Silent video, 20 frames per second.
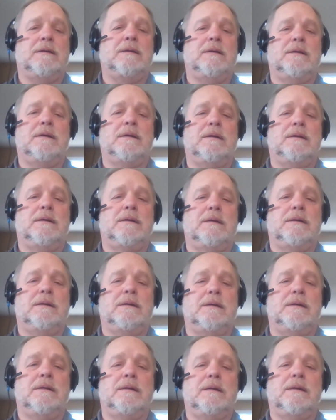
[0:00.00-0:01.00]

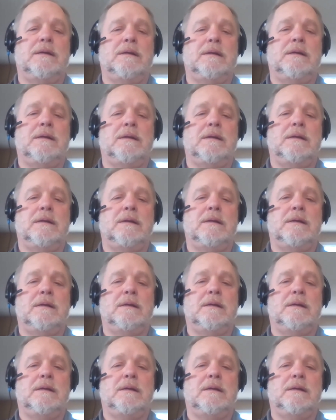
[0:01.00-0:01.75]
Nobody speaks.